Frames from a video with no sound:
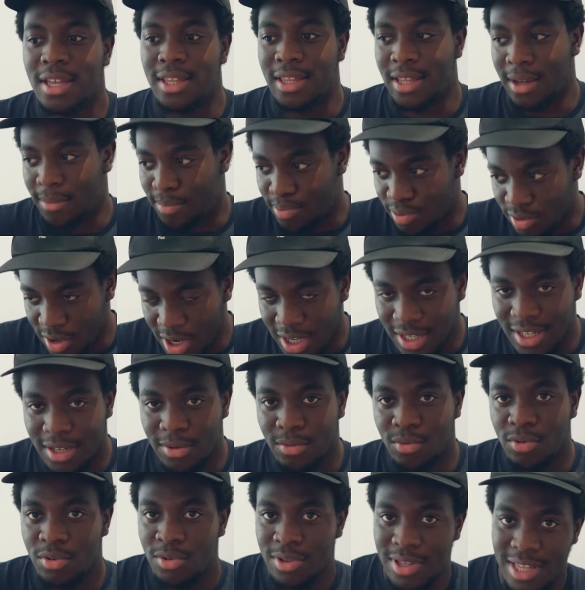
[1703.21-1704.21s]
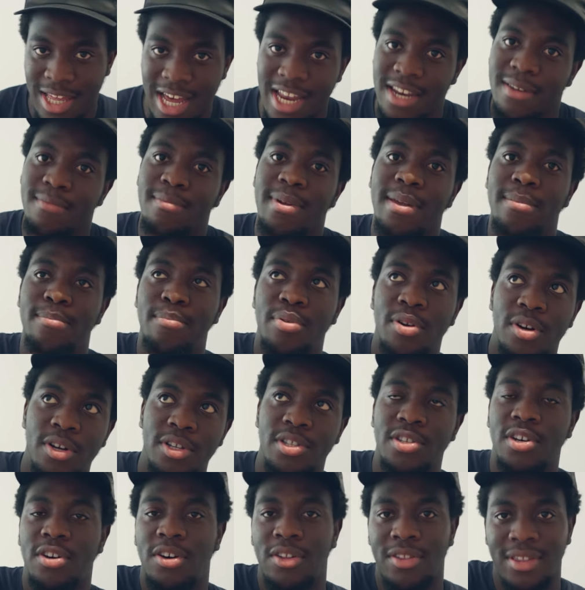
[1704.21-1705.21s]
that Prada will then be
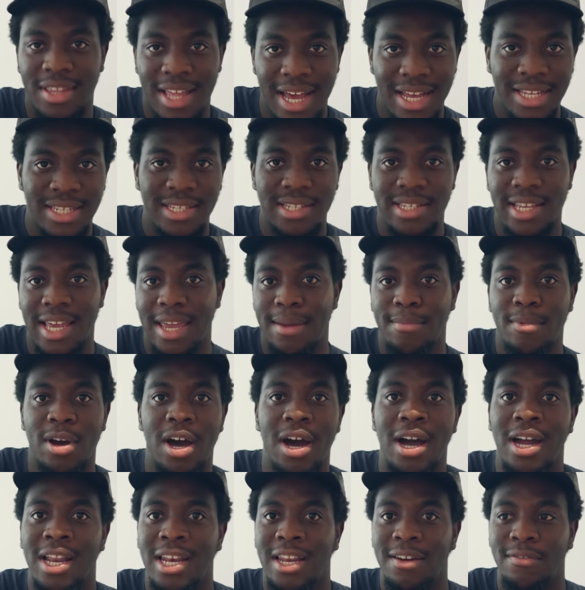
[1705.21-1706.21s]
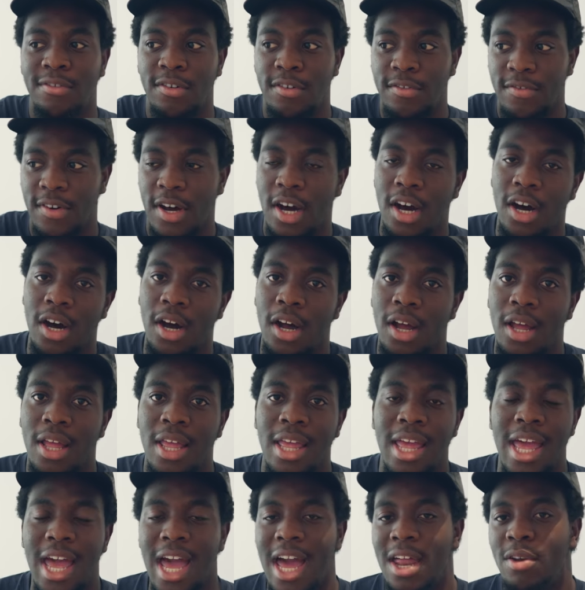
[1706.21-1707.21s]
put on that same high level of art
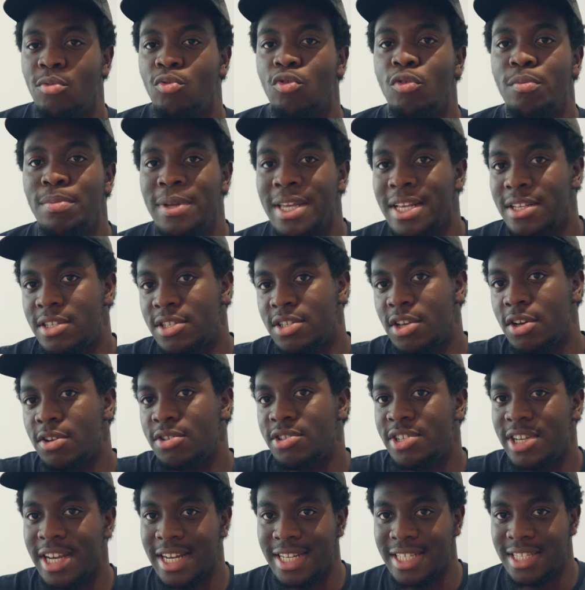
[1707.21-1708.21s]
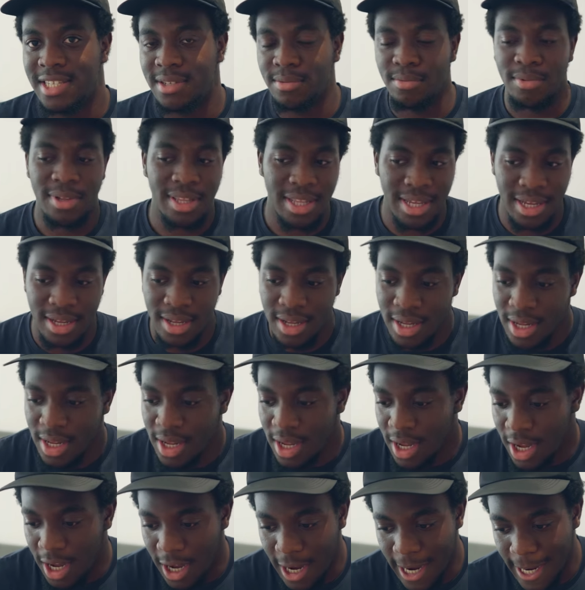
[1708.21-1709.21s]
and will be associated with it.
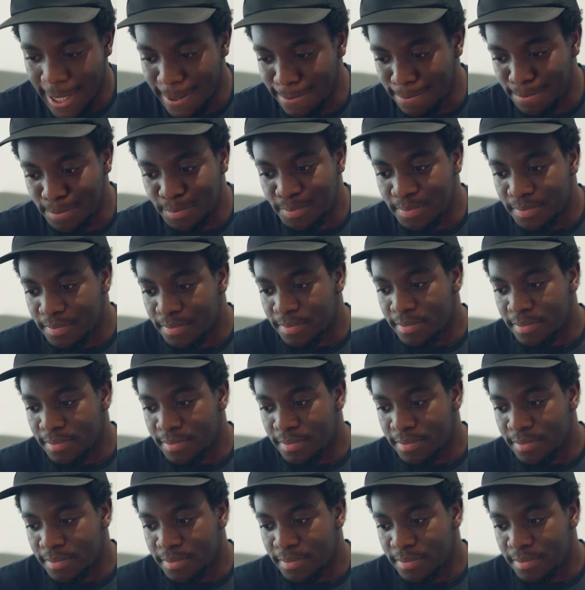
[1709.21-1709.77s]
Um,